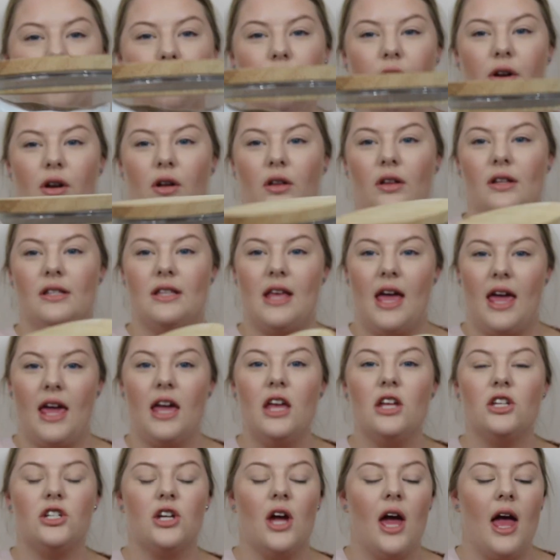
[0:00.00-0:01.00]
$3
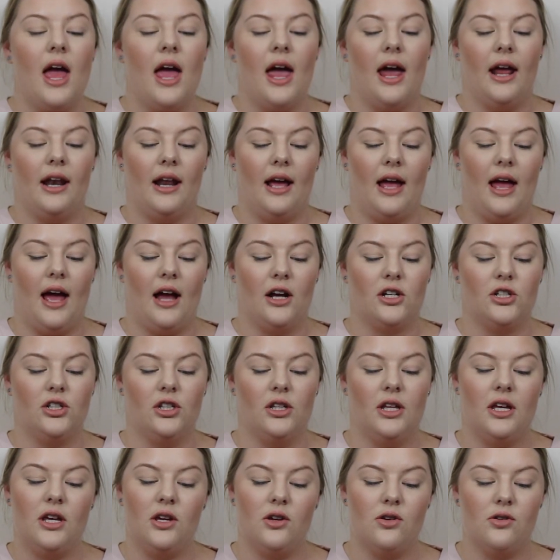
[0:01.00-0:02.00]
each, and I
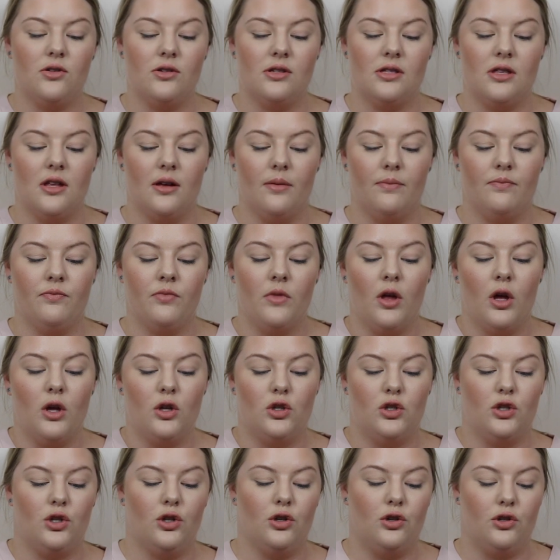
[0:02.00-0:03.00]
actually use them
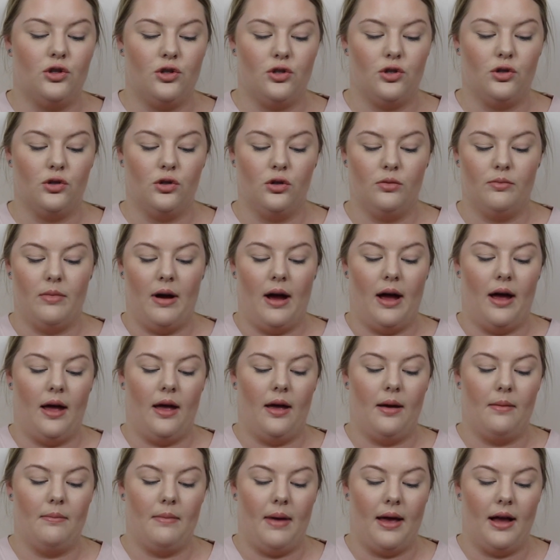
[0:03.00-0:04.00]
to store
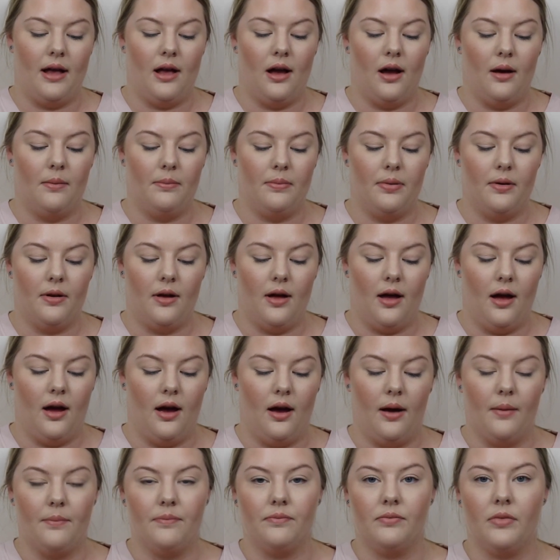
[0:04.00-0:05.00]
my makeup
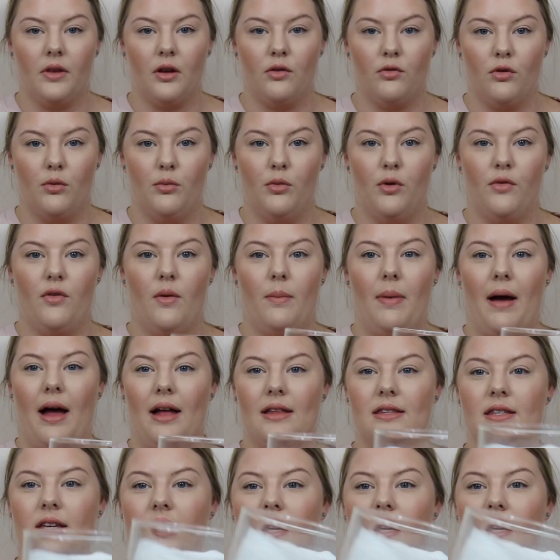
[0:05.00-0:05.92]
remover pads